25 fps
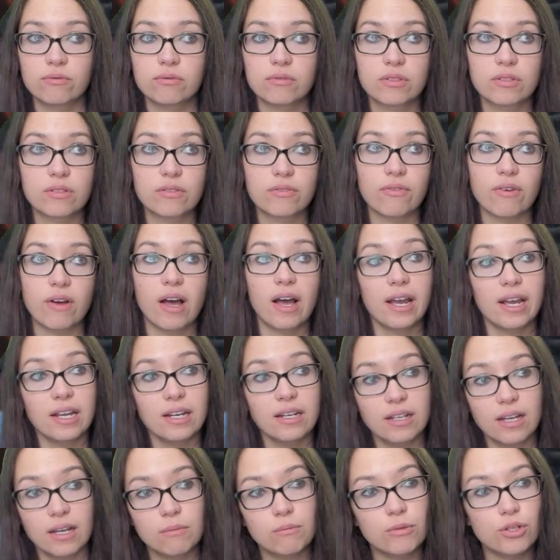It's fine.
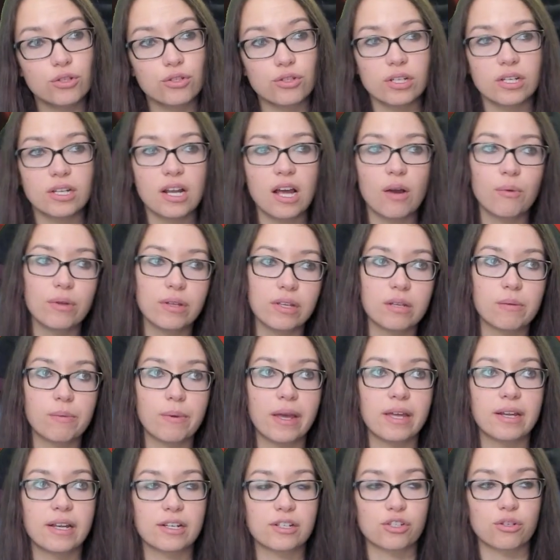I'm usually not willing to pay
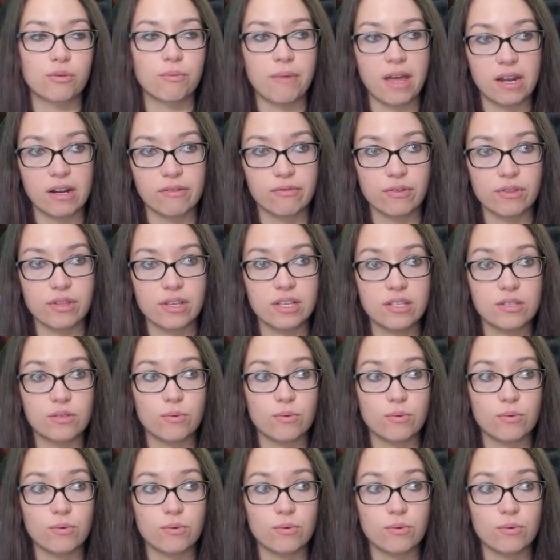an extra mana for this.